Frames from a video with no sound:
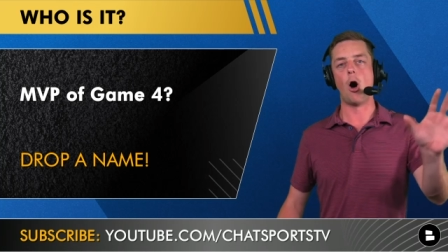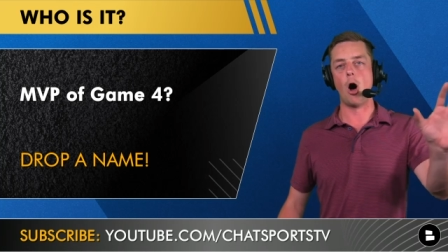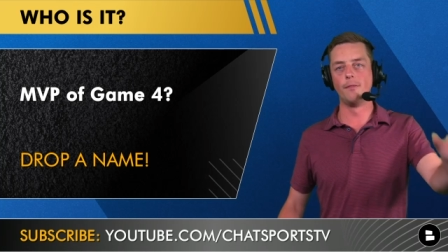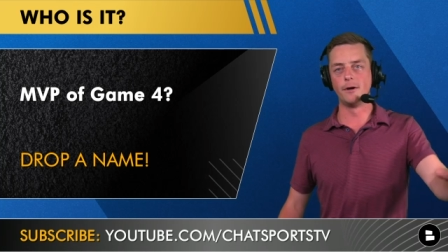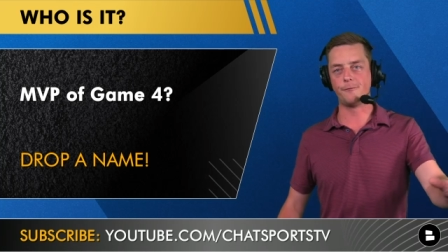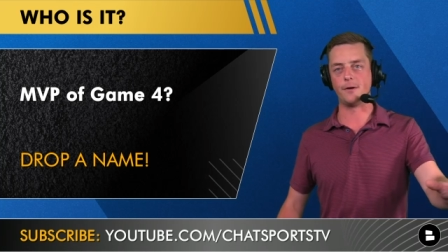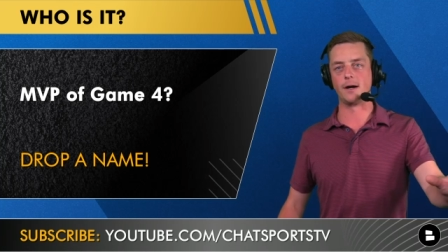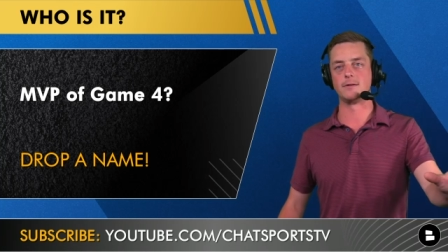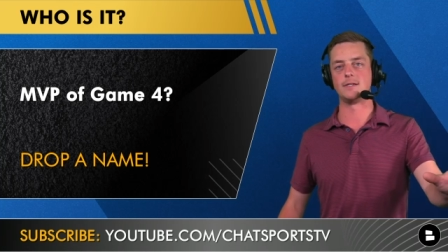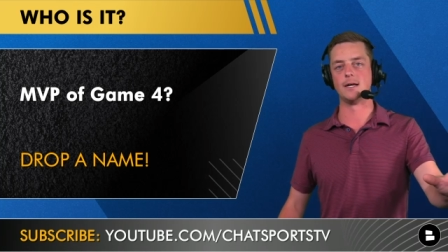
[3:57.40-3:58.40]
on their
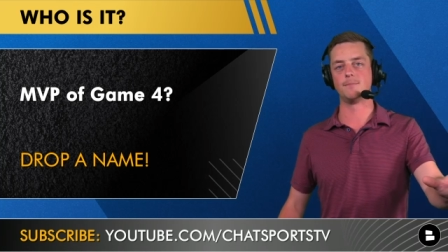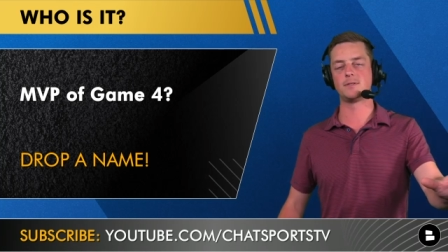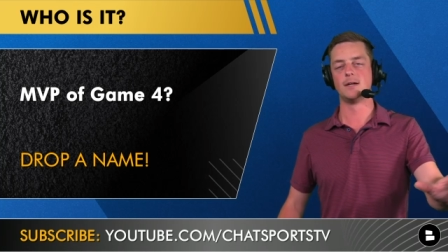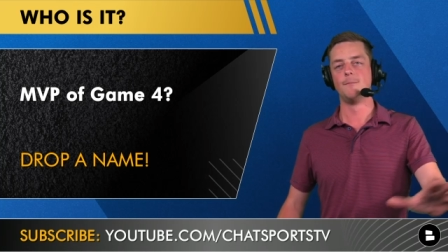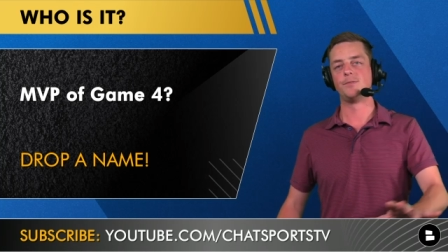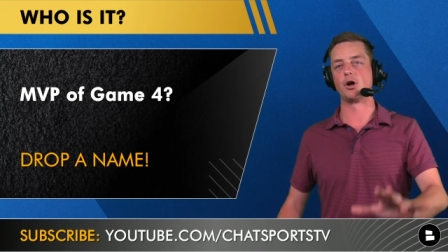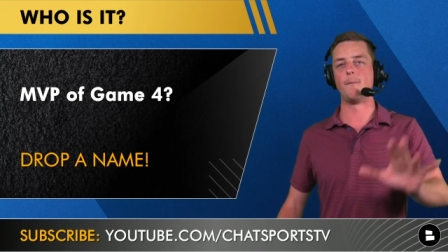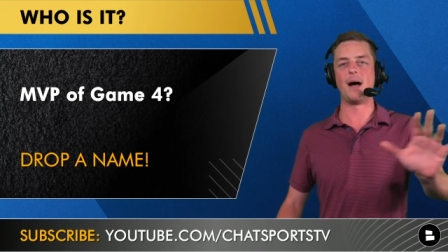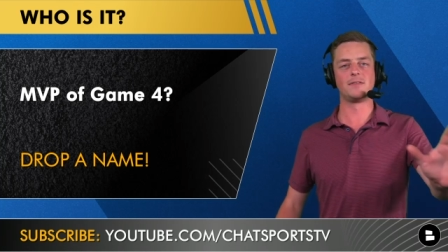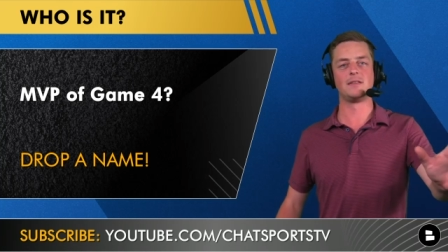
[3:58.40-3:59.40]
fingertips. They're
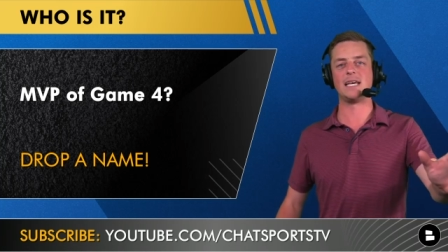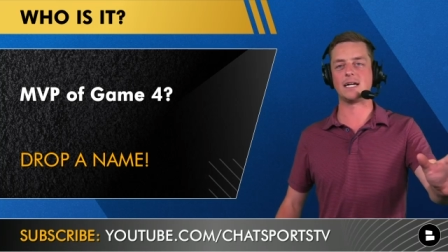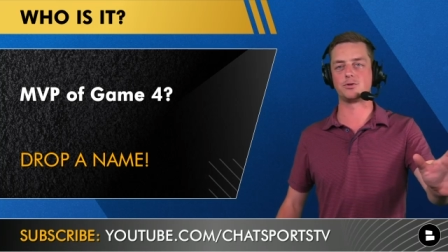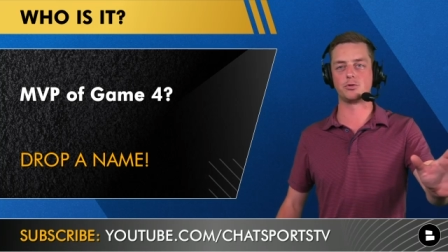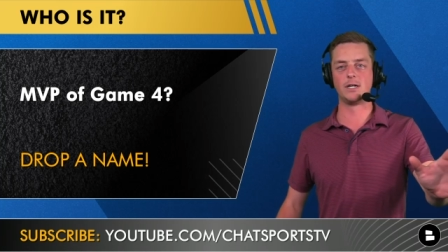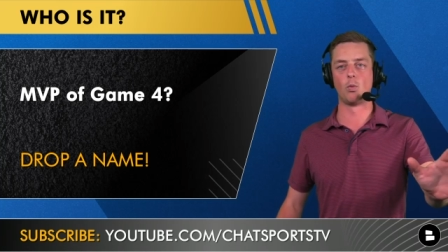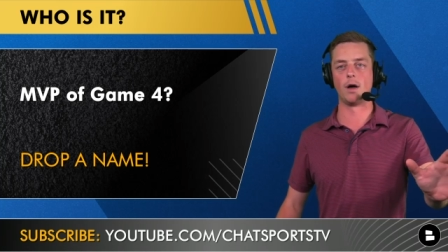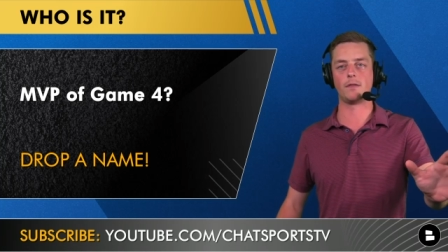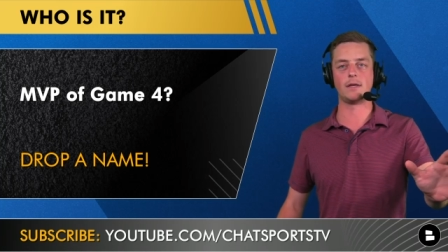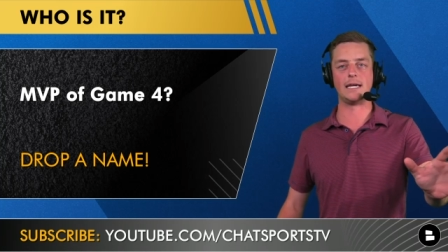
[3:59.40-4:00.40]
about to take a 3
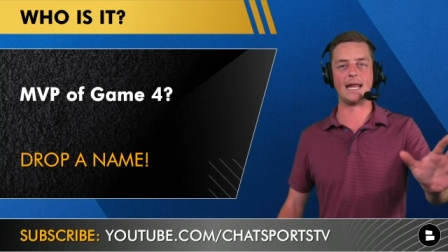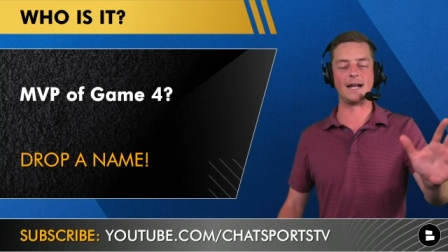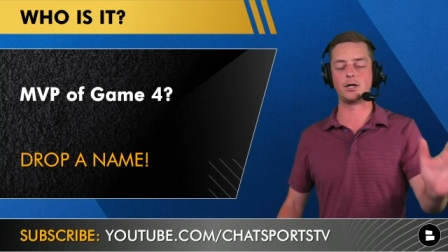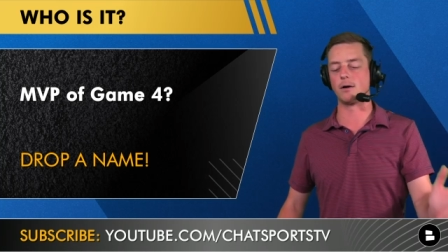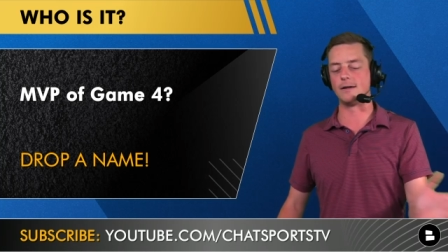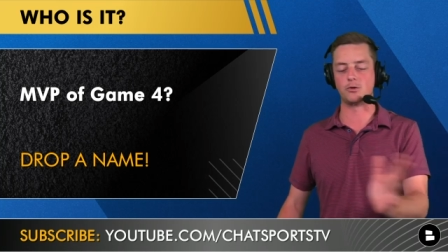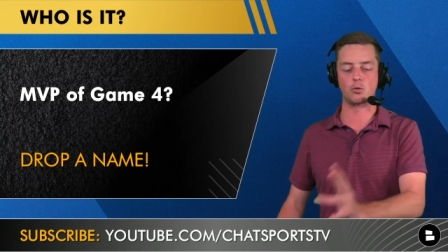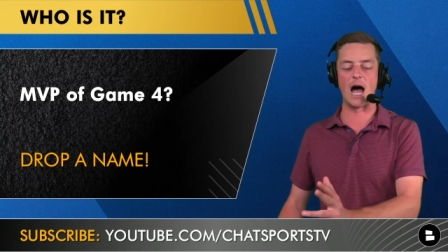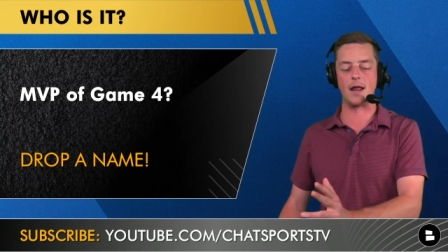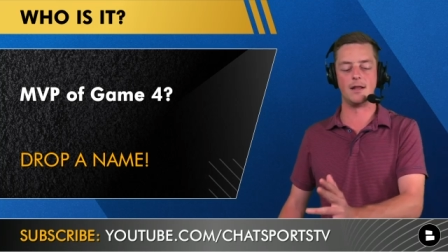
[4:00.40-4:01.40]
1 lead, and Curry
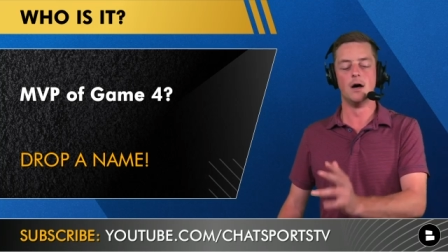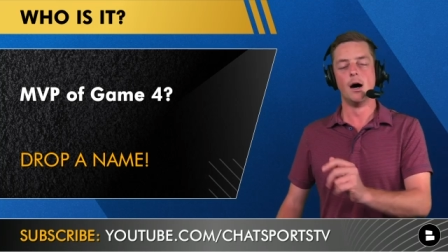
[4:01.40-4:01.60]
throughout it